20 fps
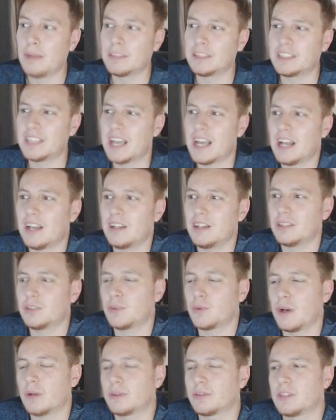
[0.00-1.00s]
Mohamed Salah
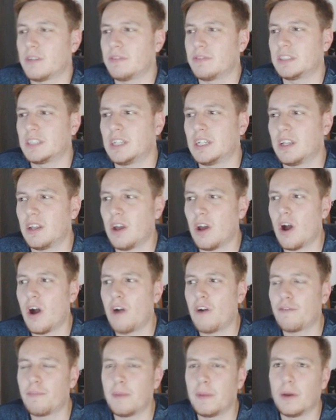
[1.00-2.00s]
as well,
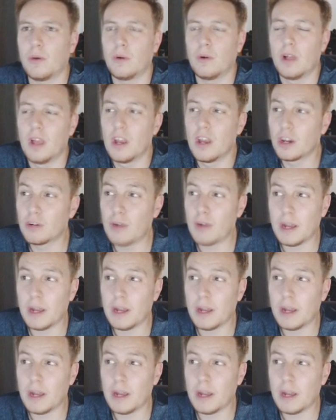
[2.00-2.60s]
17.5 mil.